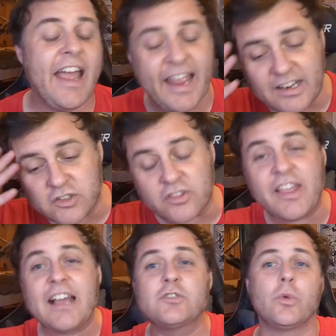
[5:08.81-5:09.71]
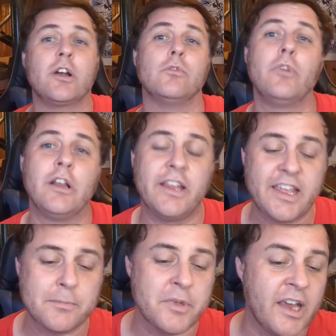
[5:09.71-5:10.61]
and that's where it really
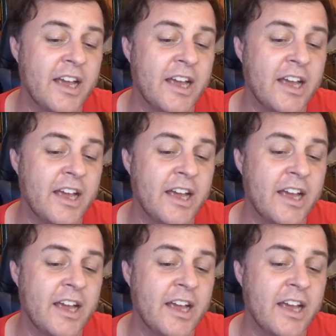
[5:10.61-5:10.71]
hit me.